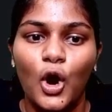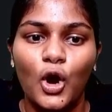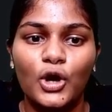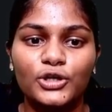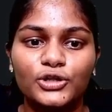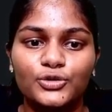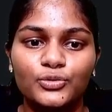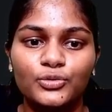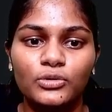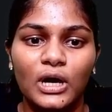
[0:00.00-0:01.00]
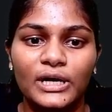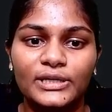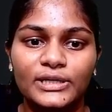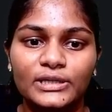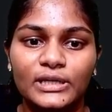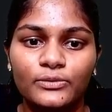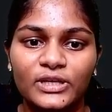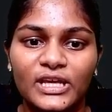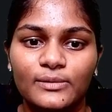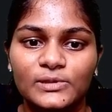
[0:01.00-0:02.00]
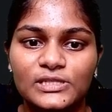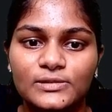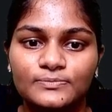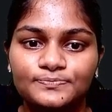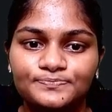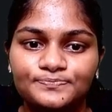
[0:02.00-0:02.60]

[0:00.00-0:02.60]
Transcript: or through underground cables.